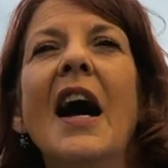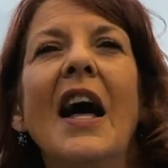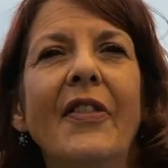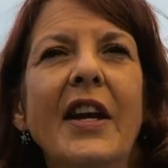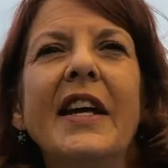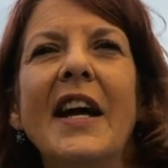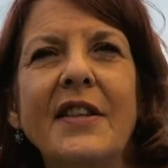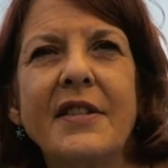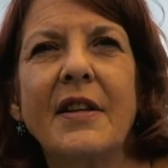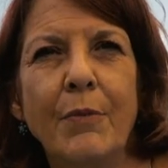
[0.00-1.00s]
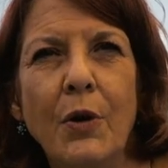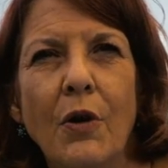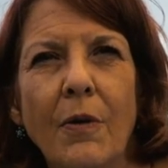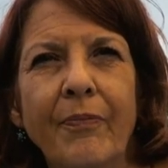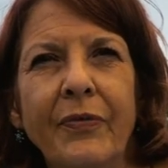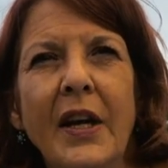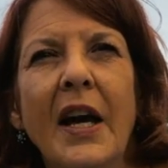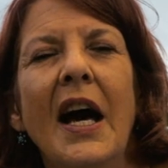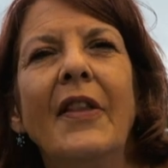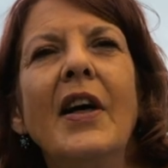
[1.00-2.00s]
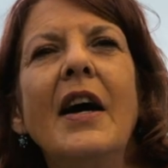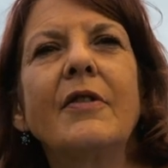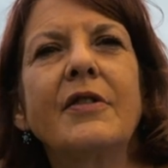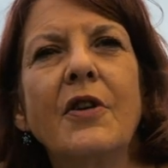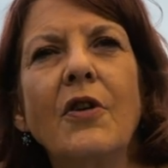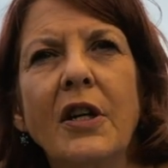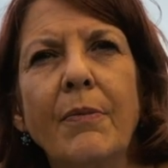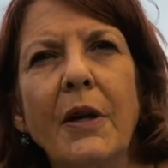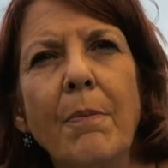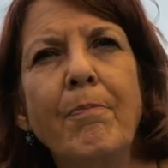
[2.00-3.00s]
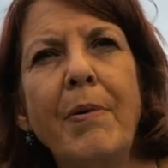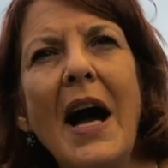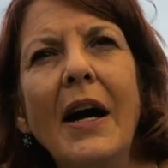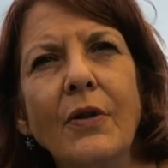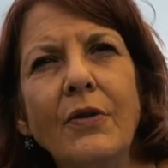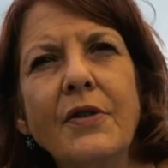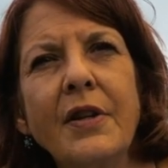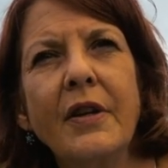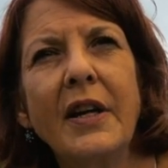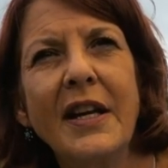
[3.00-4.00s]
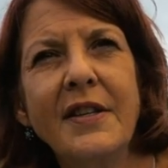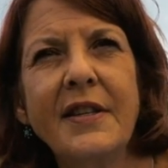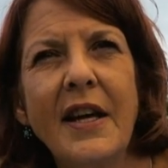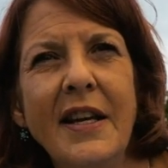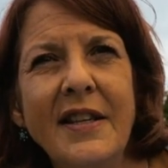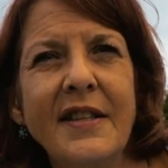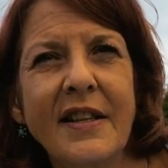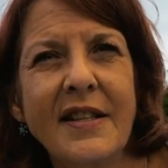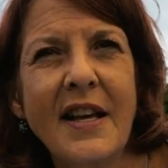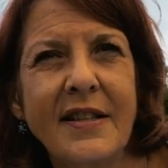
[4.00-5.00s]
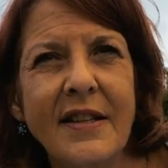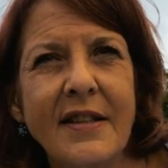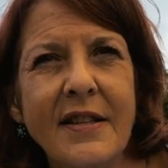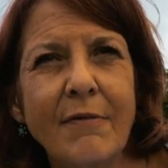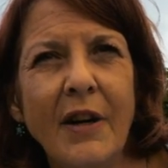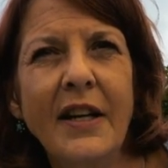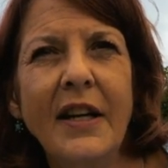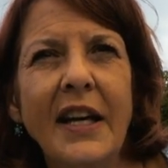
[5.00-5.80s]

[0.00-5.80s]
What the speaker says: and then he adds some more. And that document bound his successors, right?